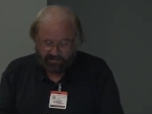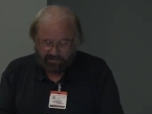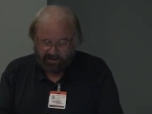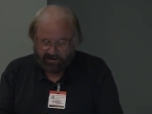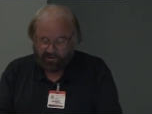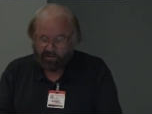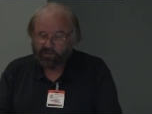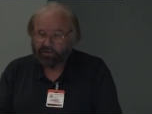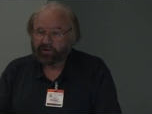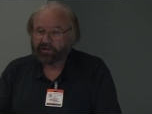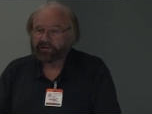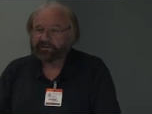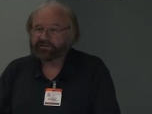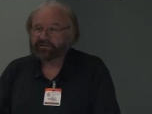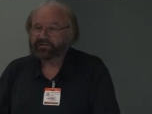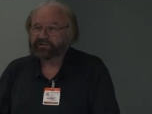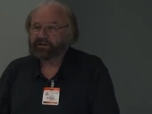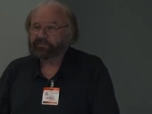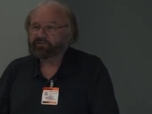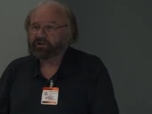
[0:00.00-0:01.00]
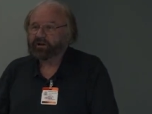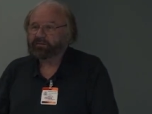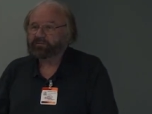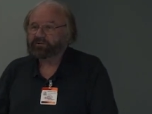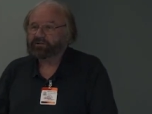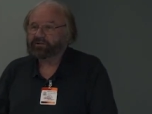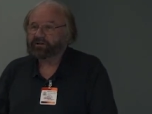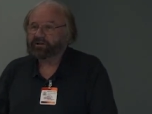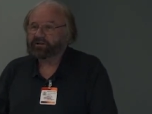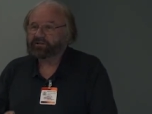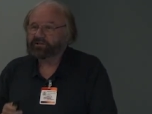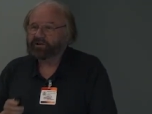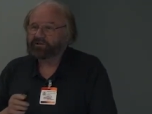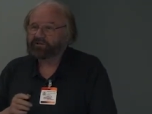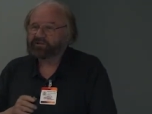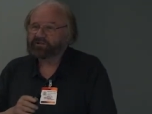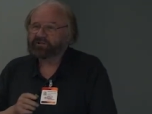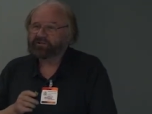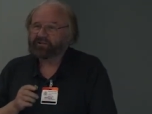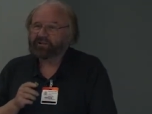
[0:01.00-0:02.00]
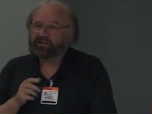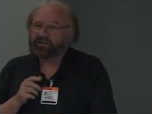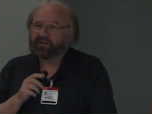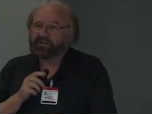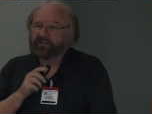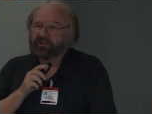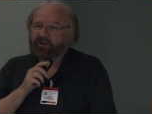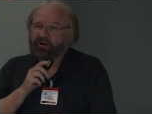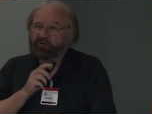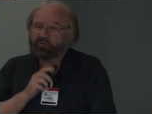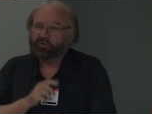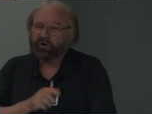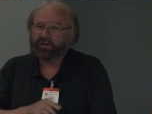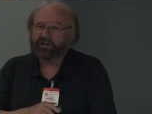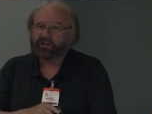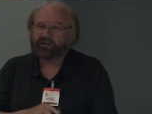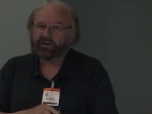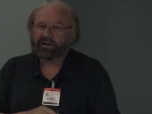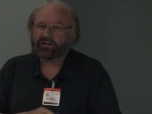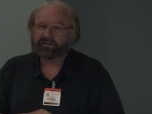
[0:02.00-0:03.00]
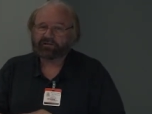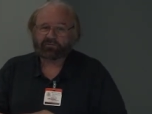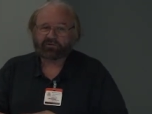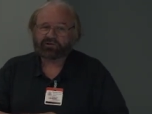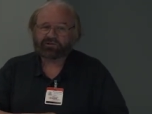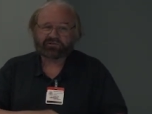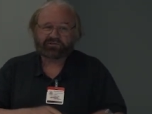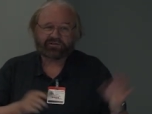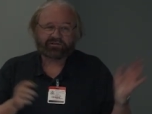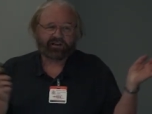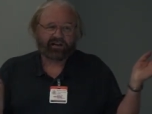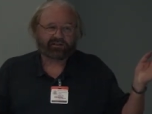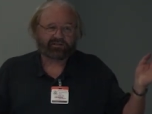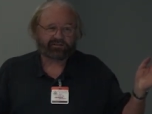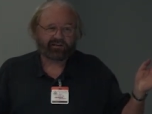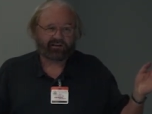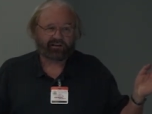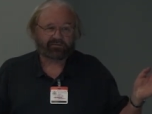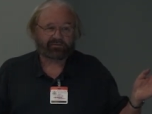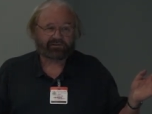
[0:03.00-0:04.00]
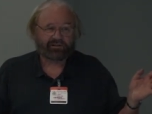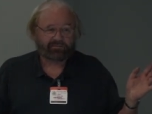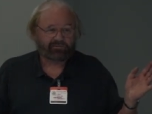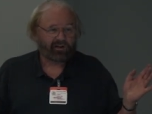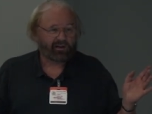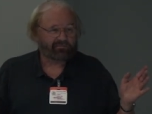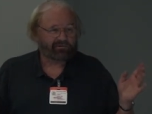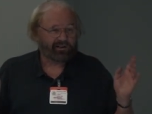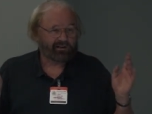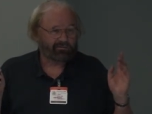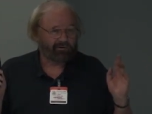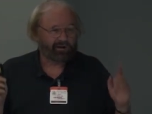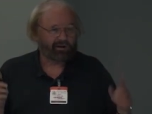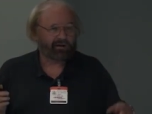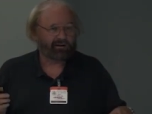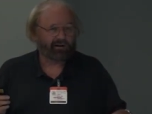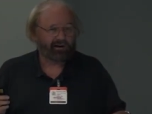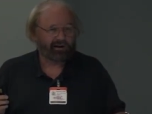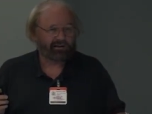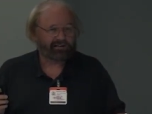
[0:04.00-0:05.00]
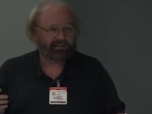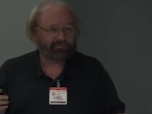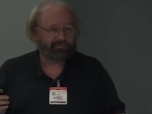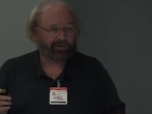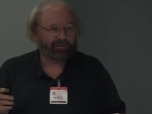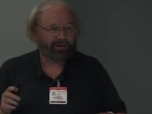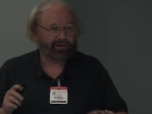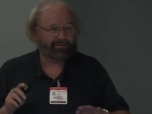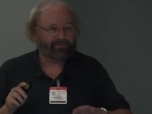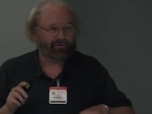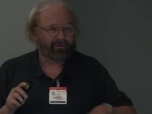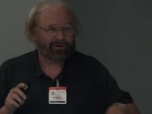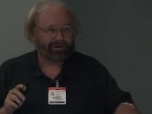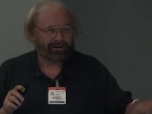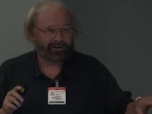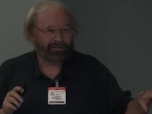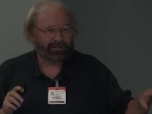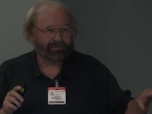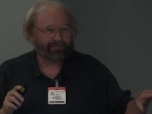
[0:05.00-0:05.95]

the other thing is that sometimes it's not just that they, they don't recognize it, which is just accidental, but sometimes they recognize it, but they avoid it.